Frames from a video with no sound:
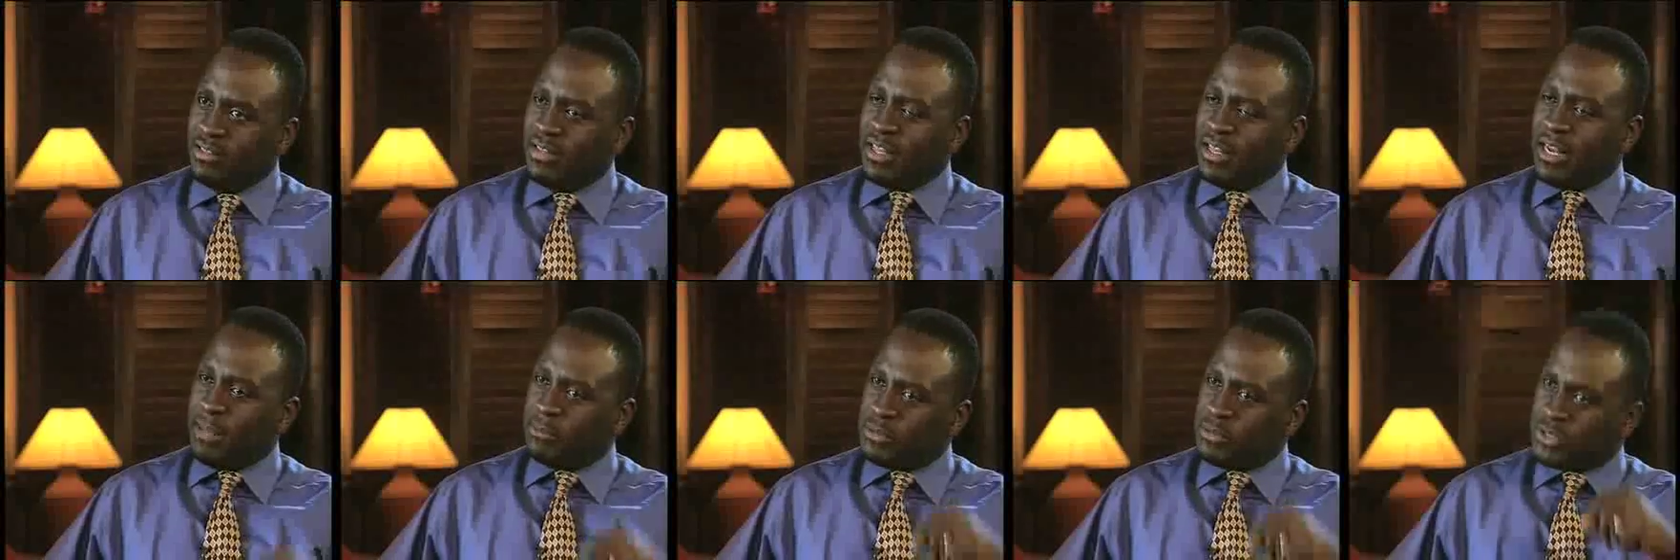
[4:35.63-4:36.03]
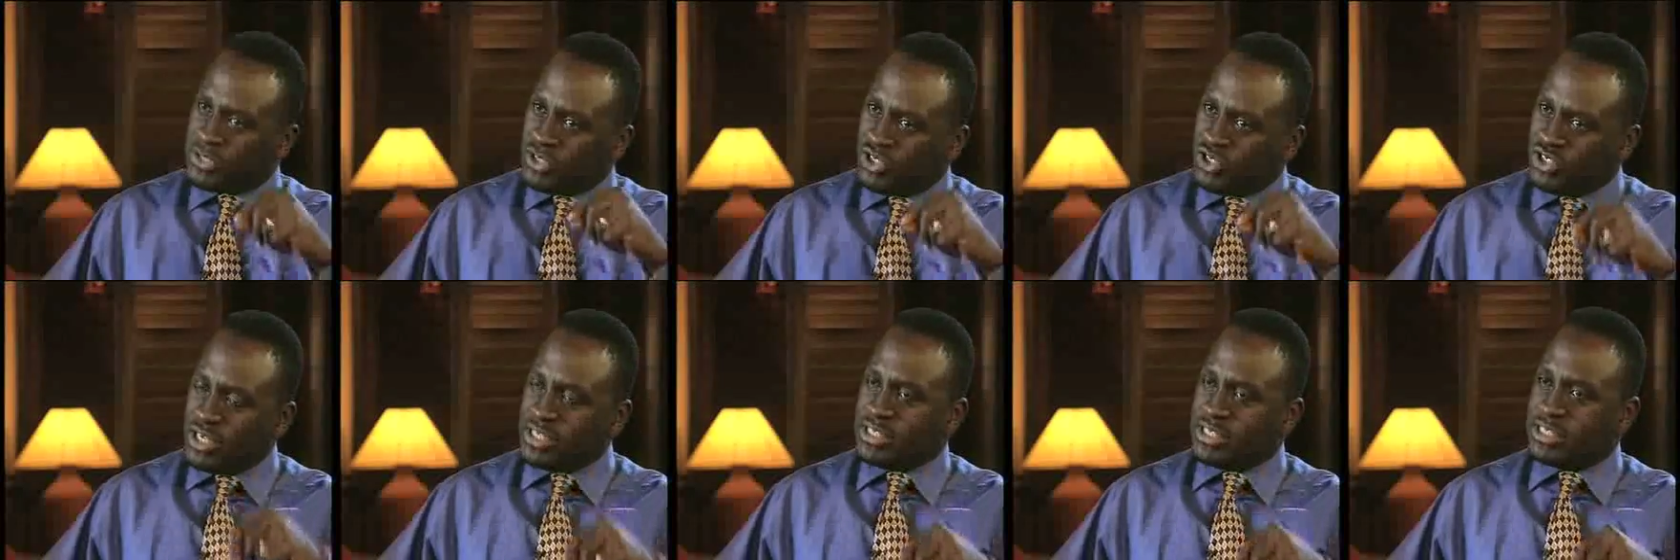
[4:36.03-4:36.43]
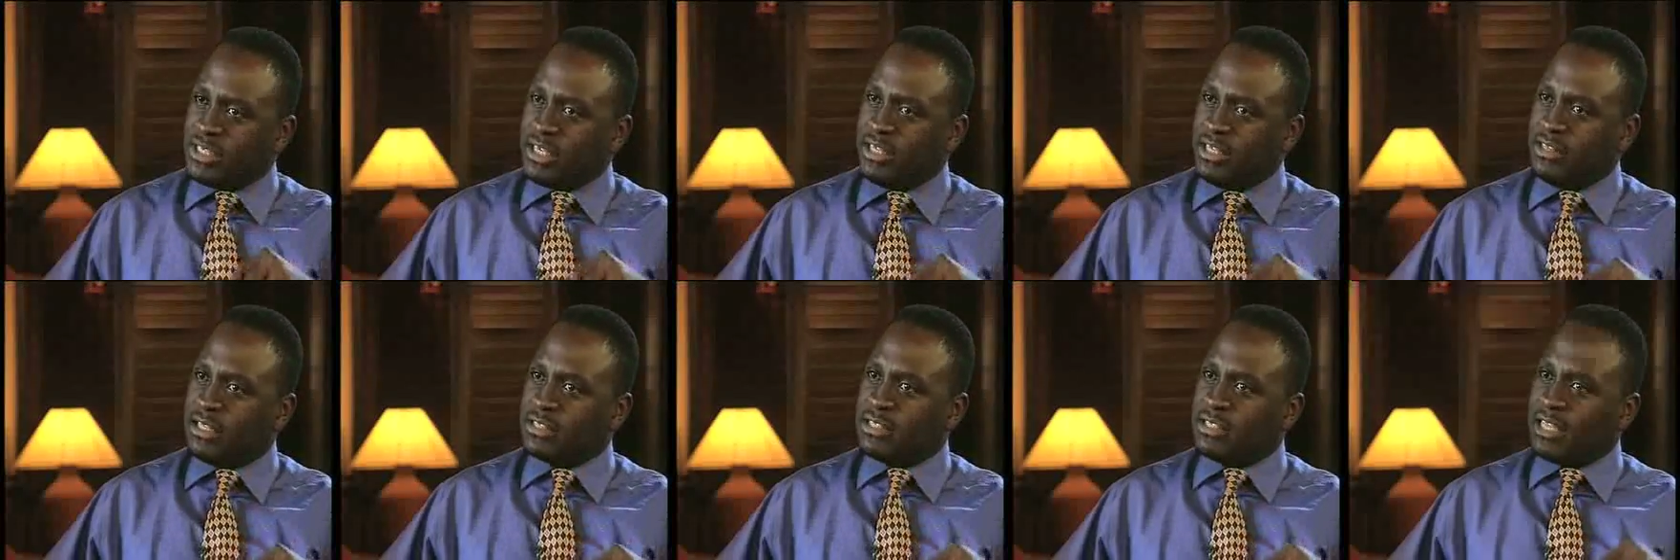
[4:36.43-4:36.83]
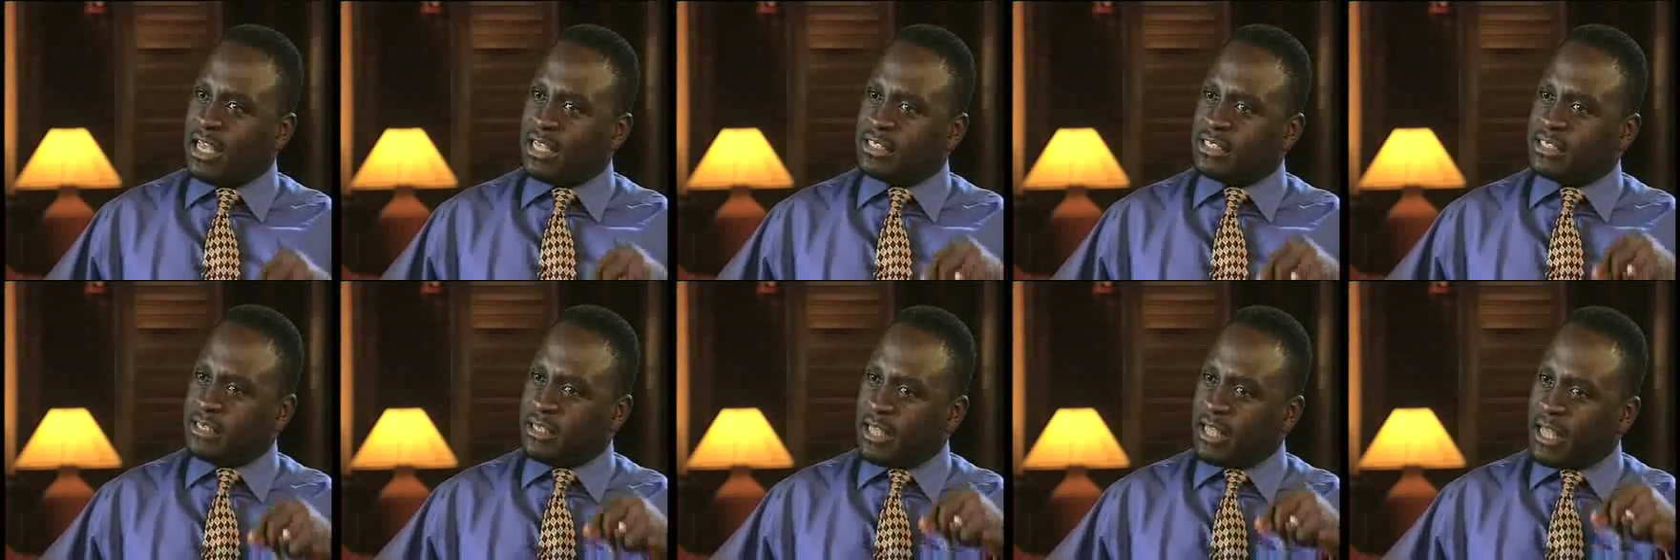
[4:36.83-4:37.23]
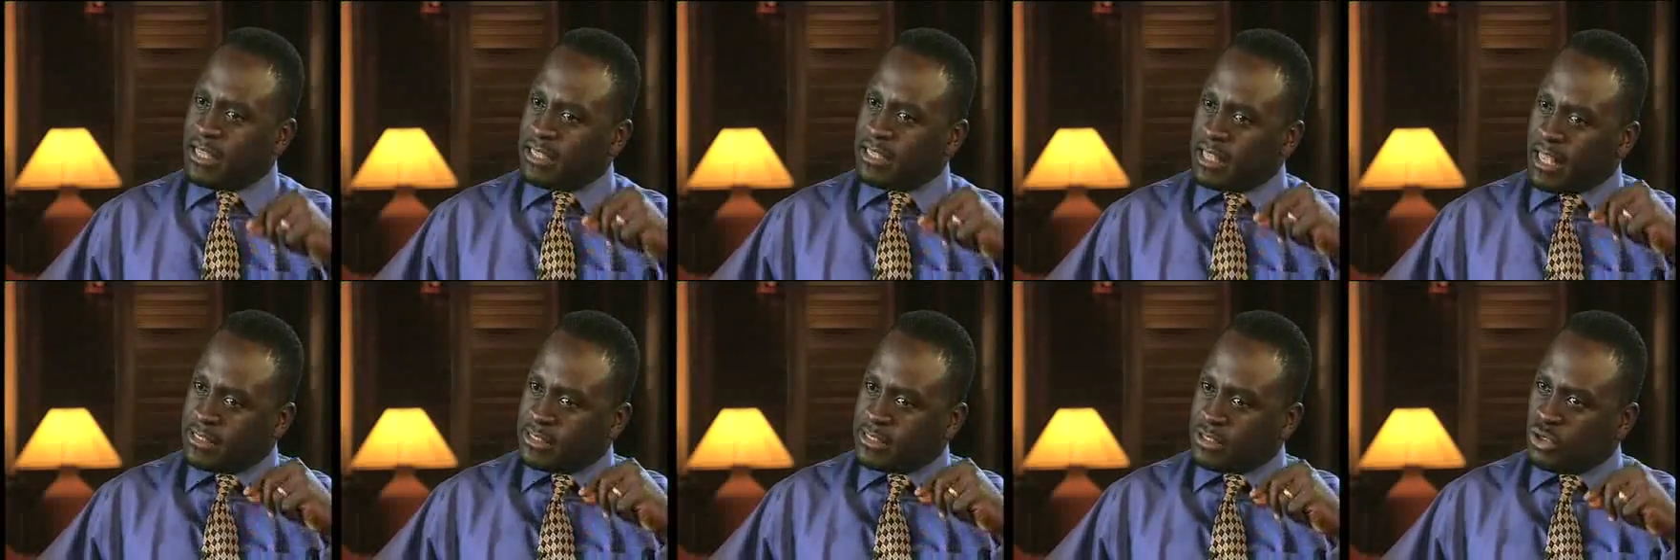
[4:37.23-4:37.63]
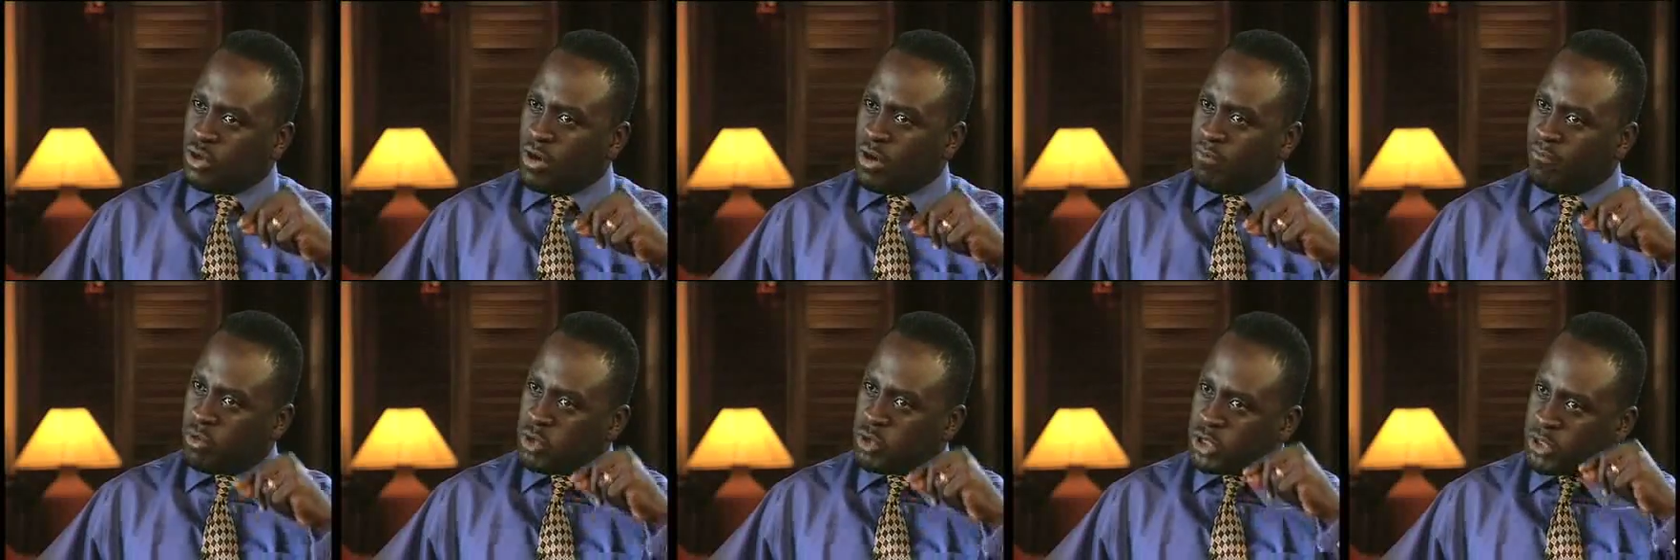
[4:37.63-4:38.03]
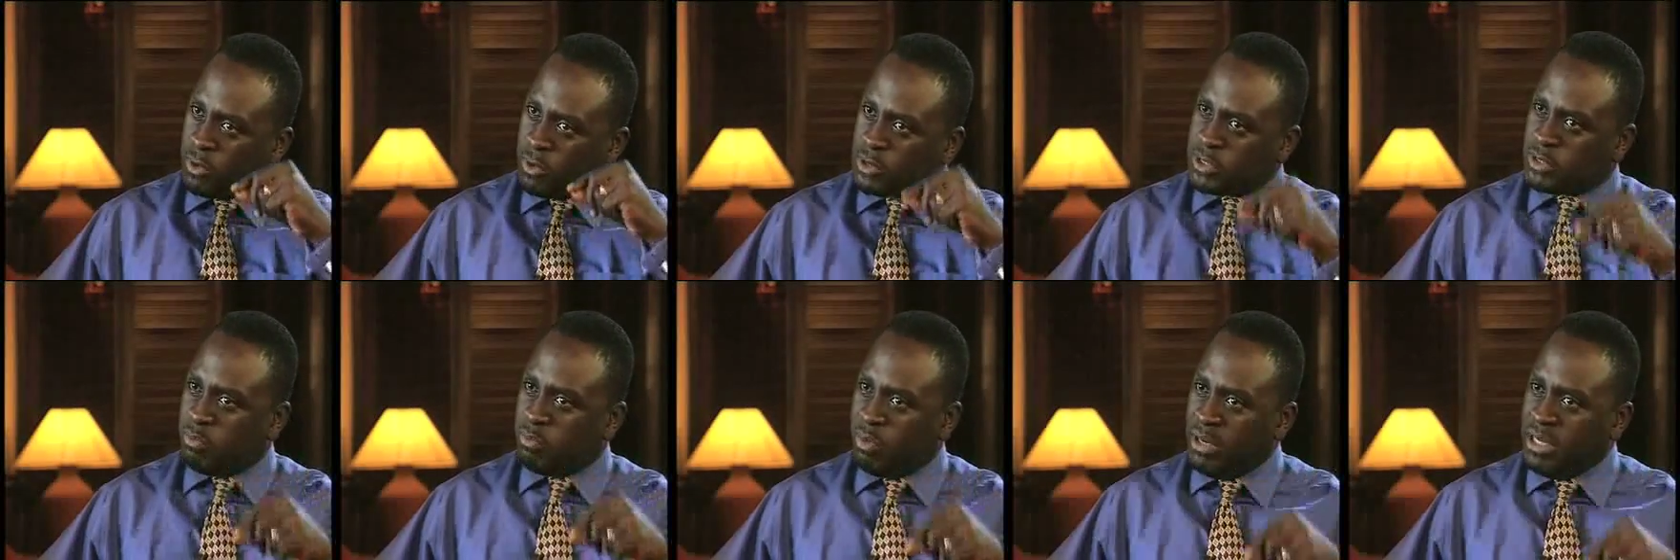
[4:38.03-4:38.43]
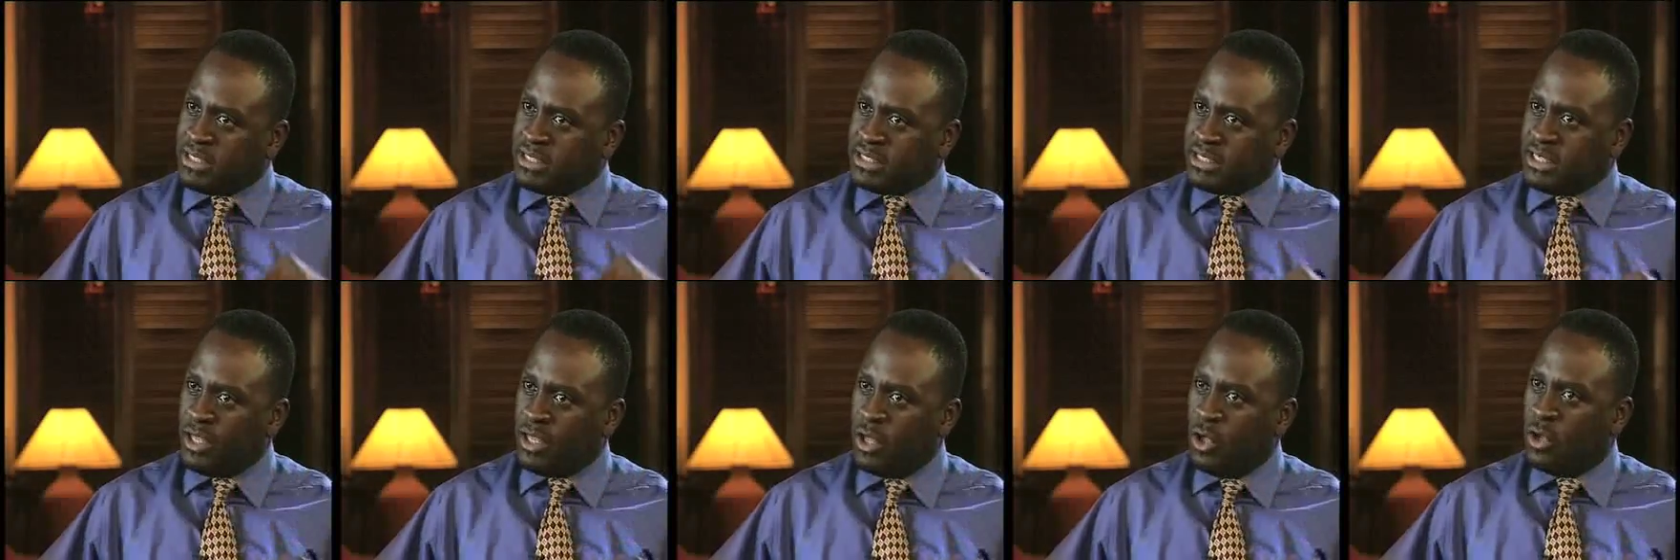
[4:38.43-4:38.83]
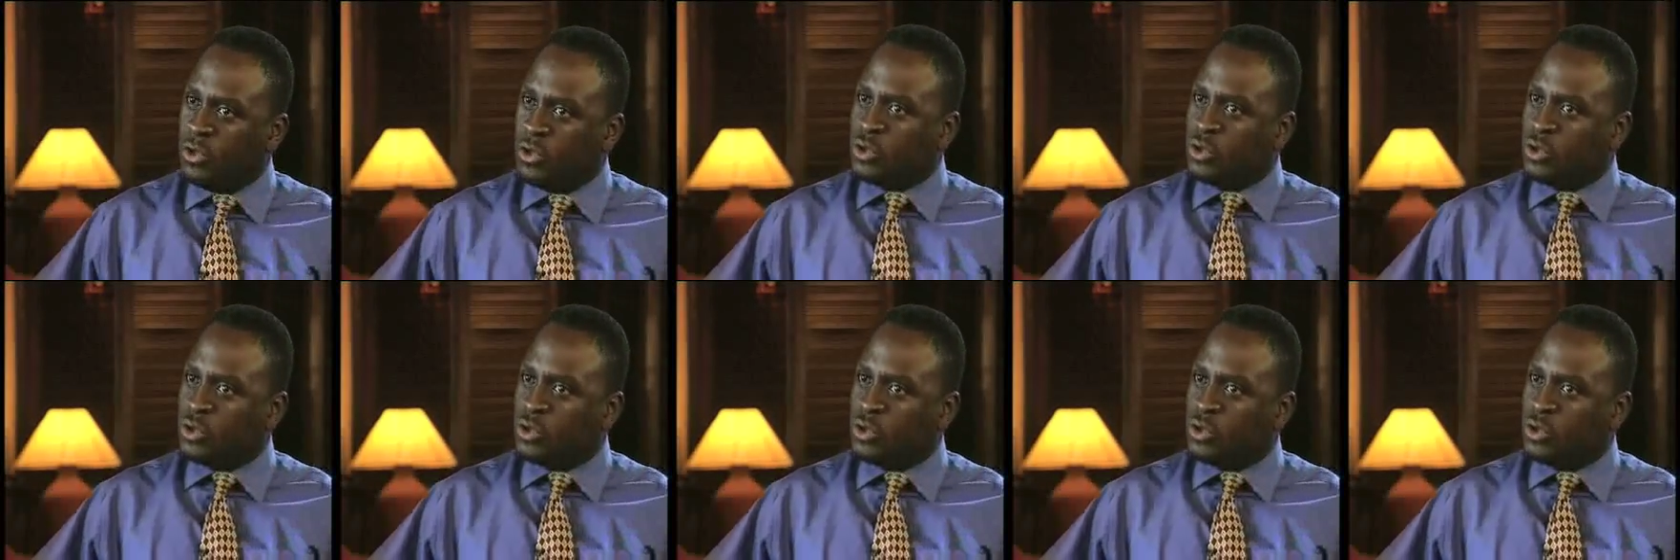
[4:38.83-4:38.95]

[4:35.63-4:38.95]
then I'm suggesting that as you have a responsibility